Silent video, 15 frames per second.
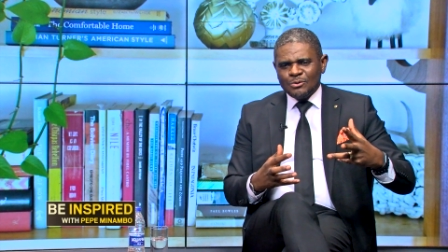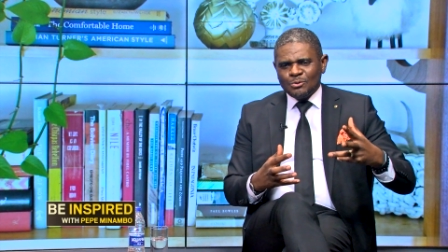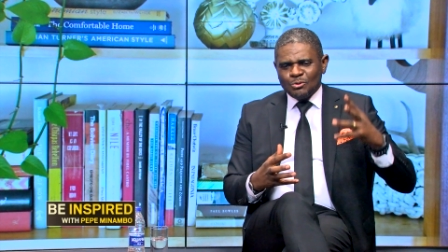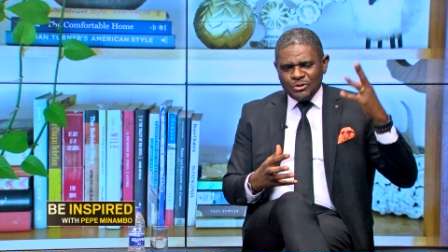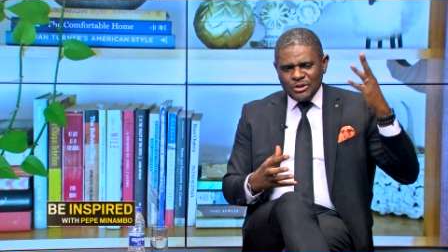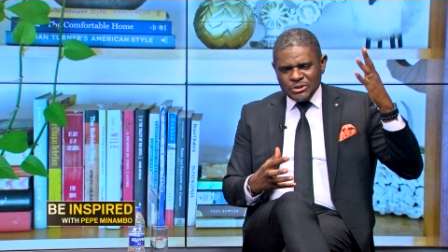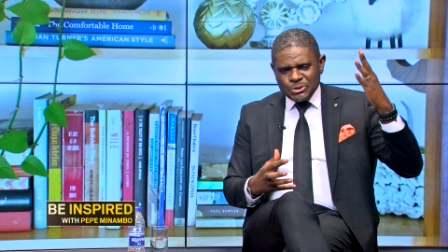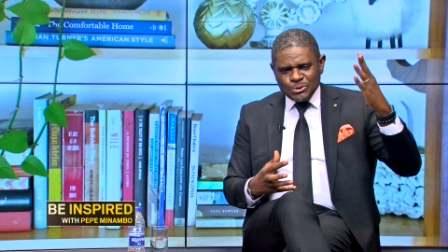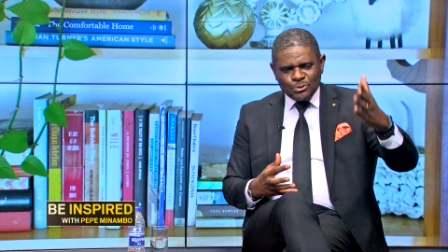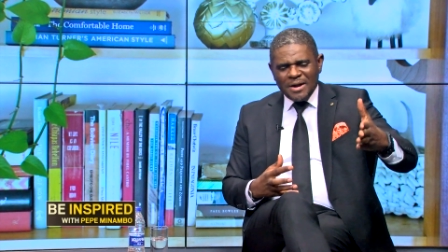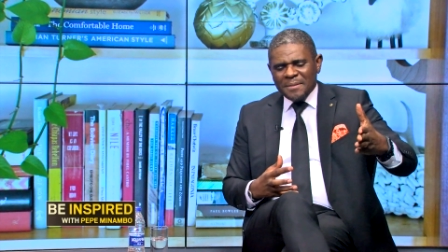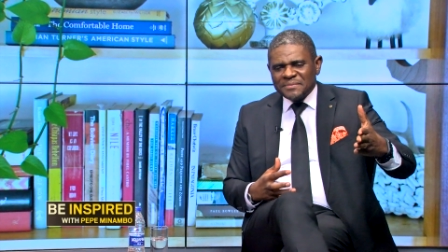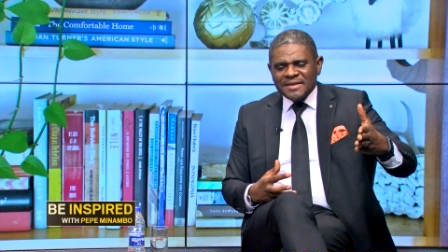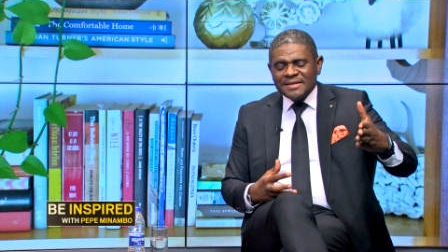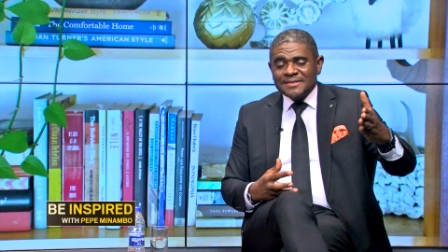to
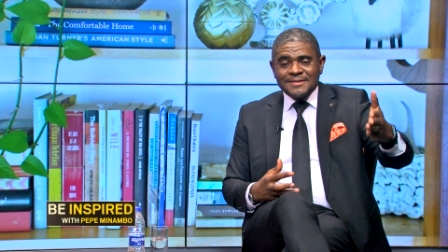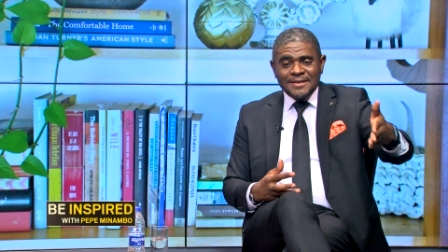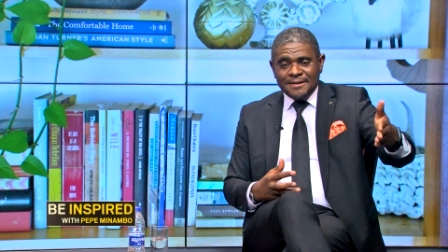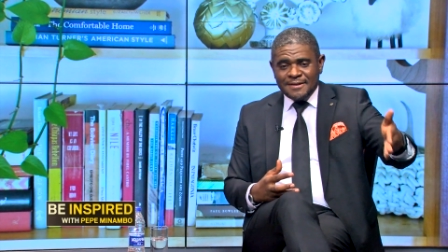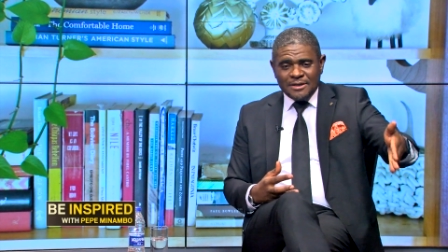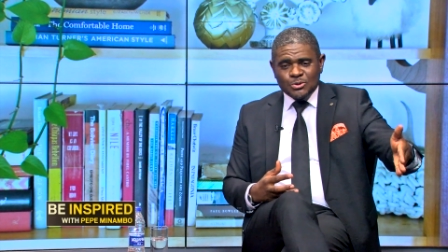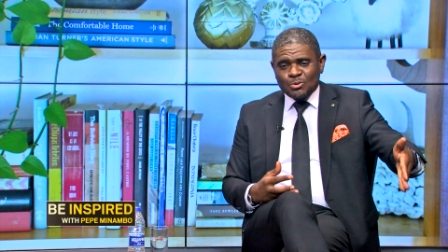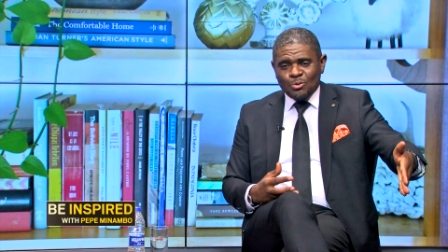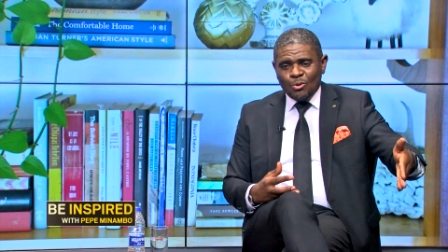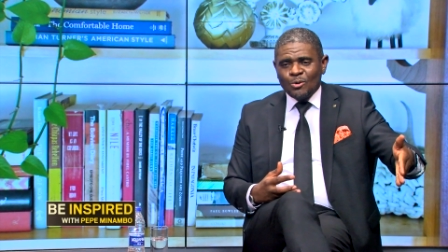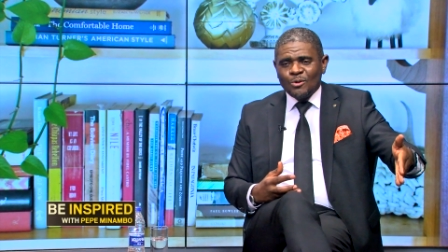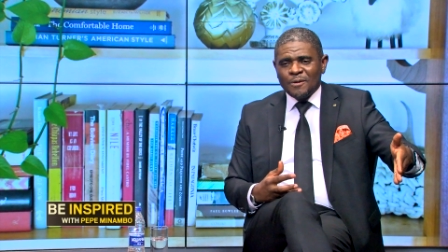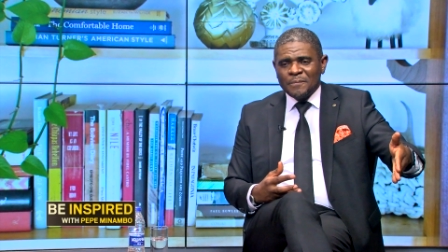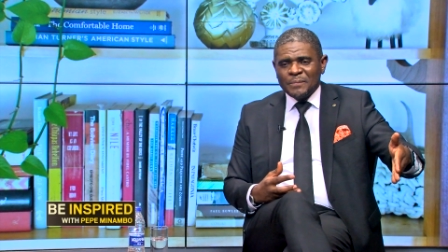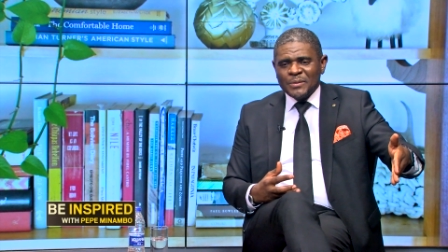disrupt the status
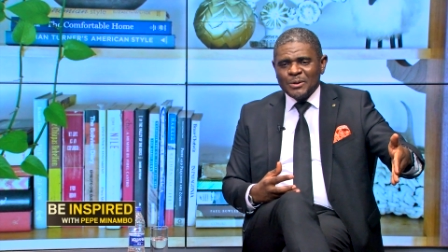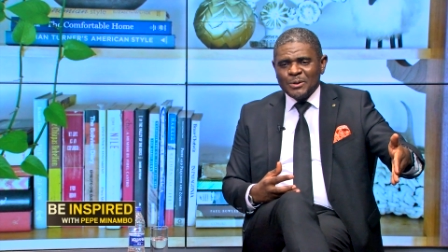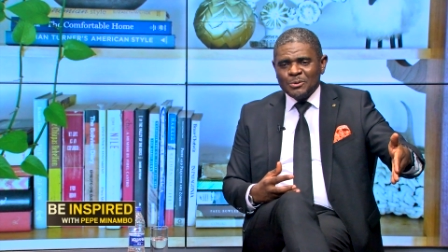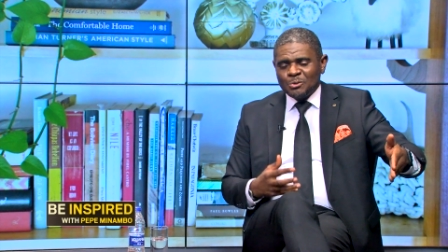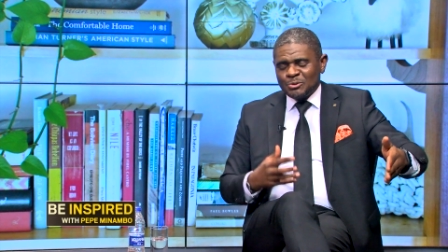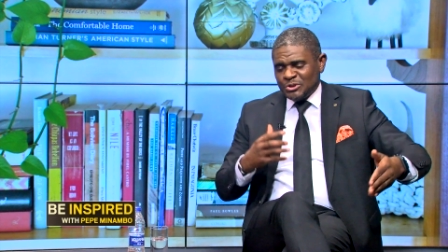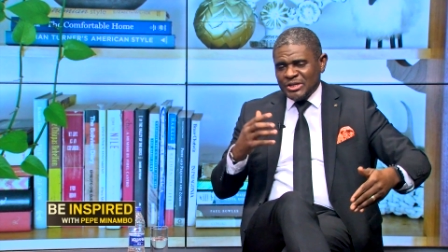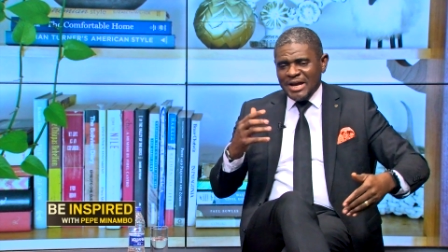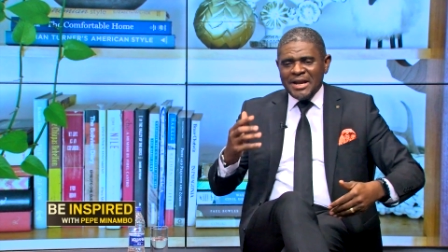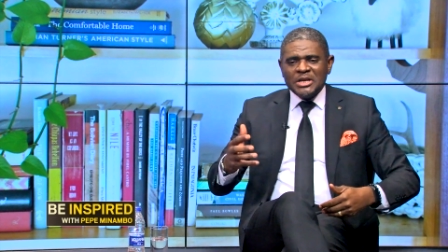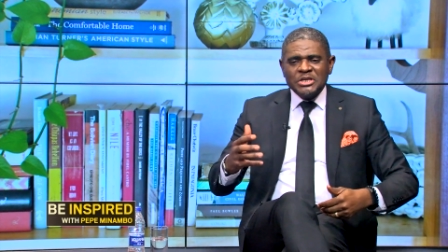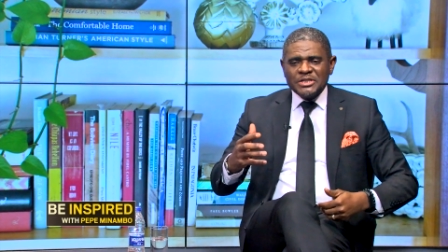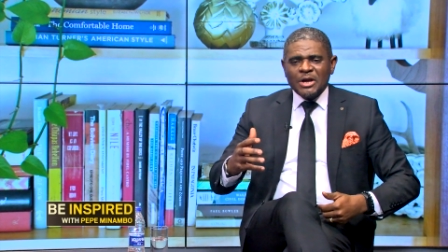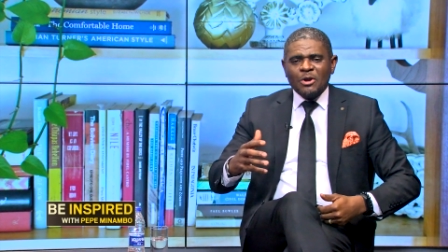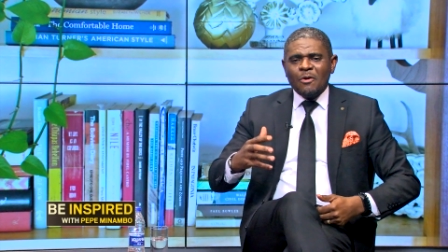quo, to
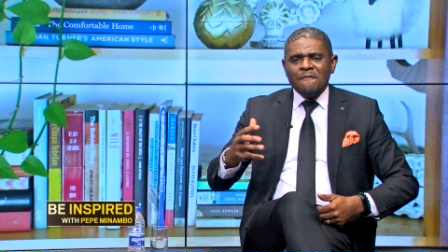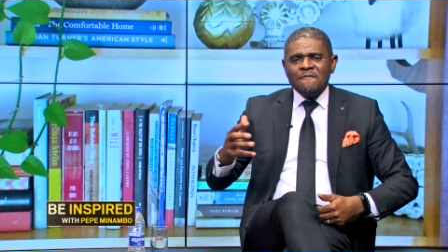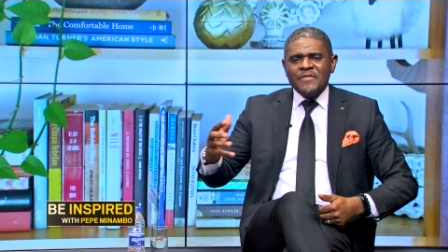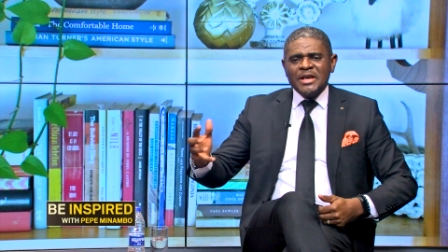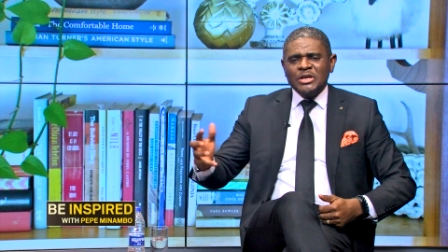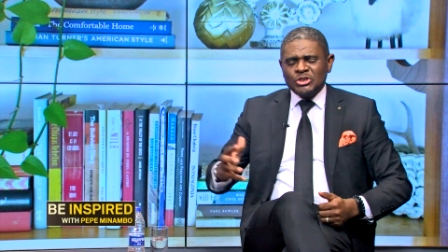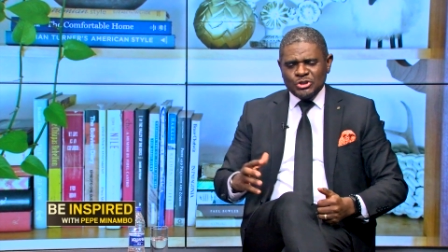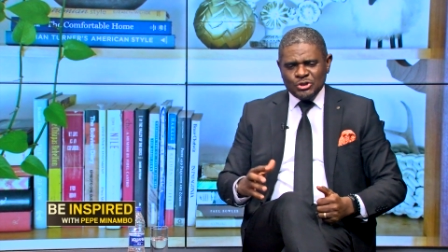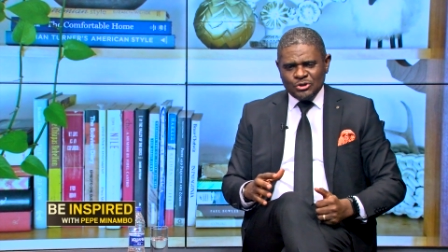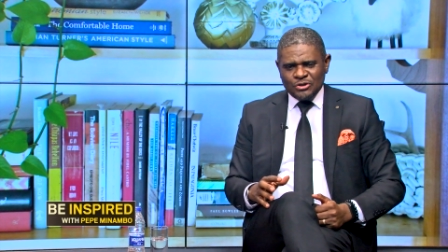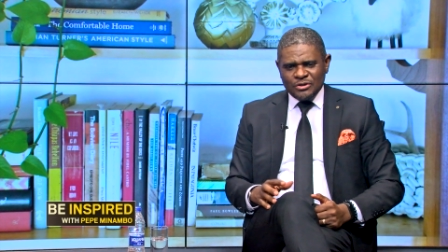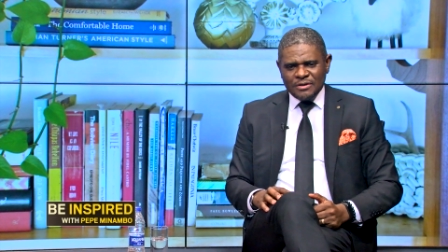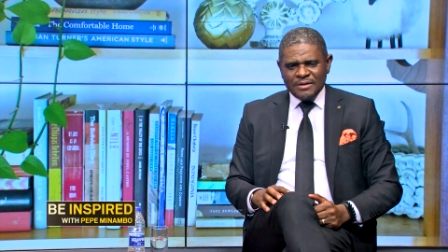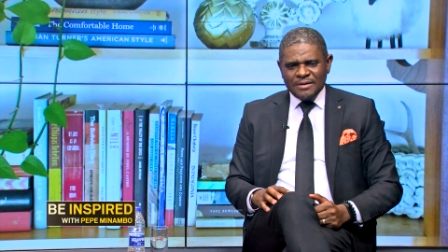challenge the convention,